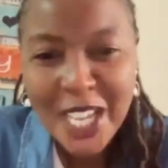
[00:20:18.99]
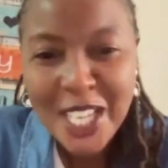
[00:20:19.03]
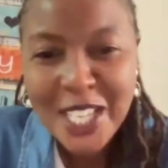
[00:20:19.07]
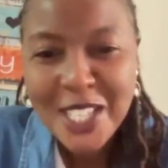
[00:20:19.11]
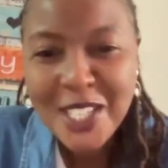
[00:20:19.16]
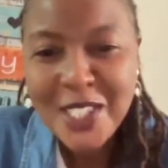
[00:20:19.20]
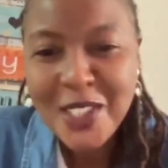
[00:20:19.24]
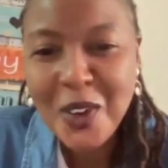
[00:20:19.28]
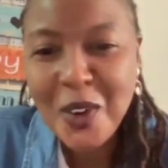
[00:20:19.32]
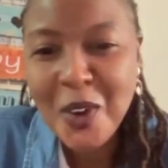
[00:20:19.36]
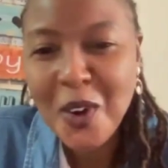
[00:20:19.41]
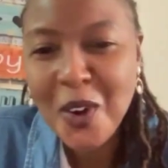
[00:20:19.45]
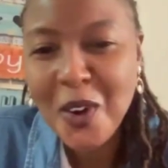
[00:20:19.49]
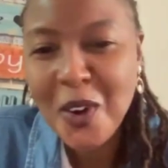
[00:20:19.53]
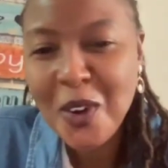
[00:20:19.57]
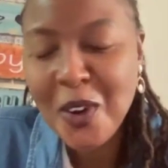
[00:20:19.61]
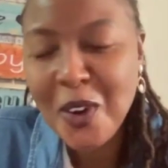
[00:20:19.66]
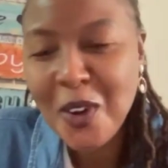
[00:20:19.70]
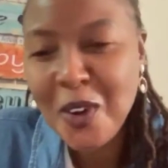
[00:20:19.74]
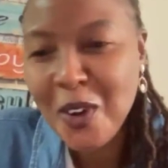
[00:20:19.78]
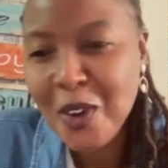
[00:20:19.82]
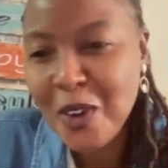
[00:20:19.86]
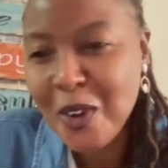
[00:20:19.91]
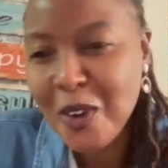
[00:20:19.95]

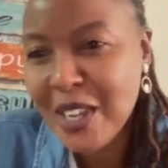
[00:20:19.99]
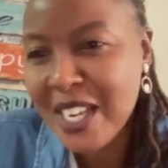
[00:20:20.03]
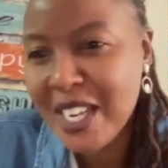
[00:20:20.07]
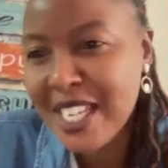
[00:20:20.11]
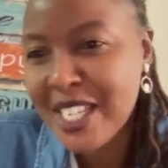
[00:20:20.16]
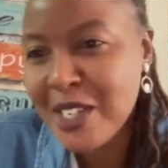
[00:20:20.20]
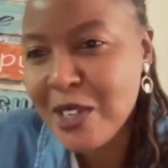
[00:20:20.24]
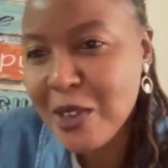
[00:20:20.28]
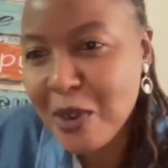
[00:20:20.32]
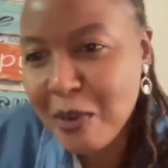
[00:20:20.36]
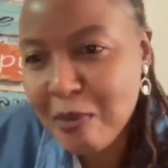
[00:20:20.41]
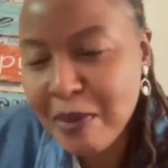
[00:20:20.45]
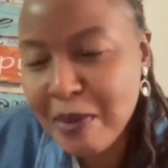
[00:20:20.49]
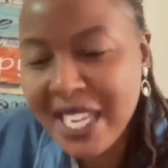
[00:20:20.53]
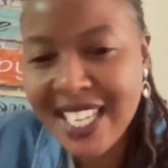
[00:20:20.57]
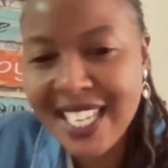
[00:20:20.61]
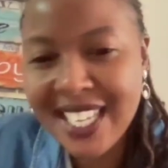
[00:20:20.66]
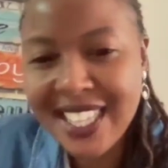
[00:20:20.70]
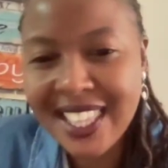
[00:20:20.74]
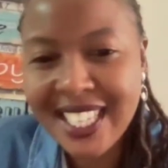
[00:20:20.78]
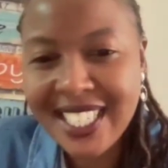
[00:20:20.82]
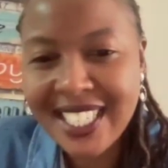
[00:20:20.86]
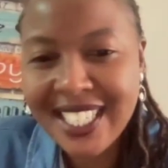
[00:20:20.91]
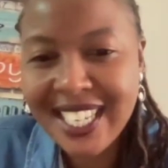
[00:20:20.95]
So you being
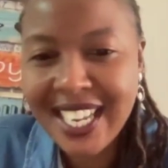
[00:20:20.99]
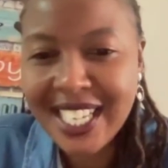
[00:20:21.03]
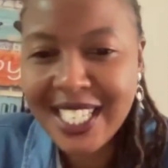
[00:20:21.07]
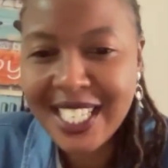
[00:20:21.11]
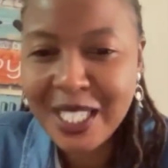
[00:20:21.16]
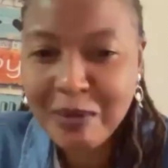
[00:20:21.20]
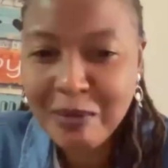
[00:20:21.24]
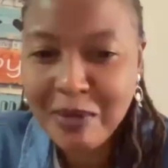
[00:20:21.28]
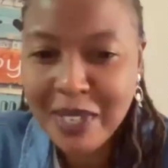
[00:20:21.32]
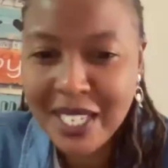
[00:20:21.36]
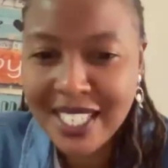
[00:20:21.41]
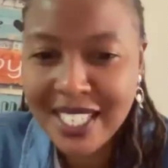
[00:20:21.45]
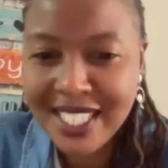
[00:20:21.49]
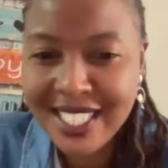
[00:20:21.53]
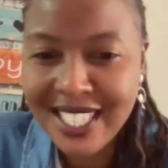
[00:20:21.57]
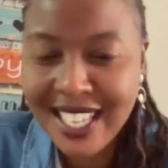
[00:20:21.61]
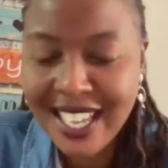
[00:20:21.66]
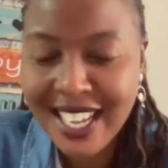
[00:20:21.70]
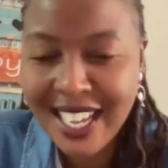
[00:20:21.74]
in the tech space,